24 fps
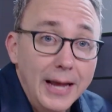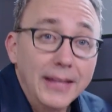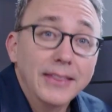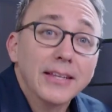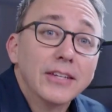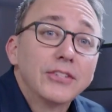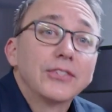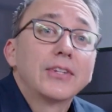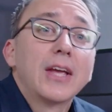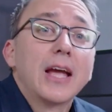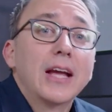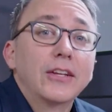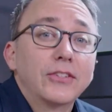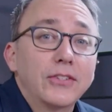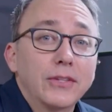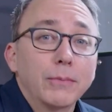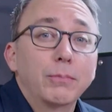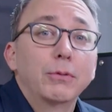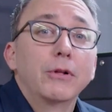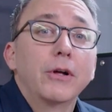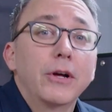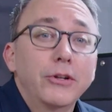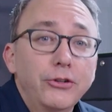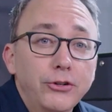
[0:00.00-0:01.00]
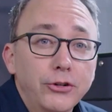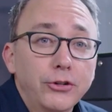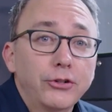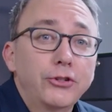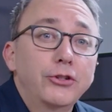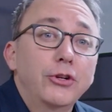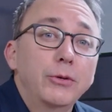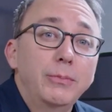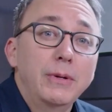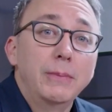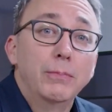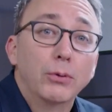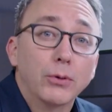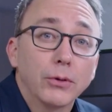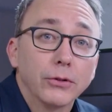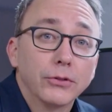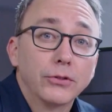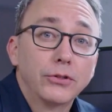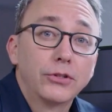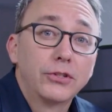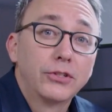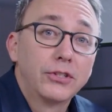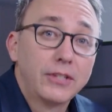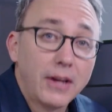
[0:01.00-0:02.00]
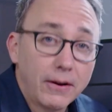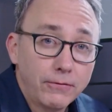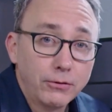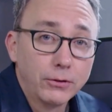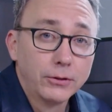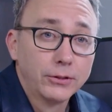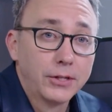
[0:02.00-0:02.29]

In this case, the plunger should be pulled several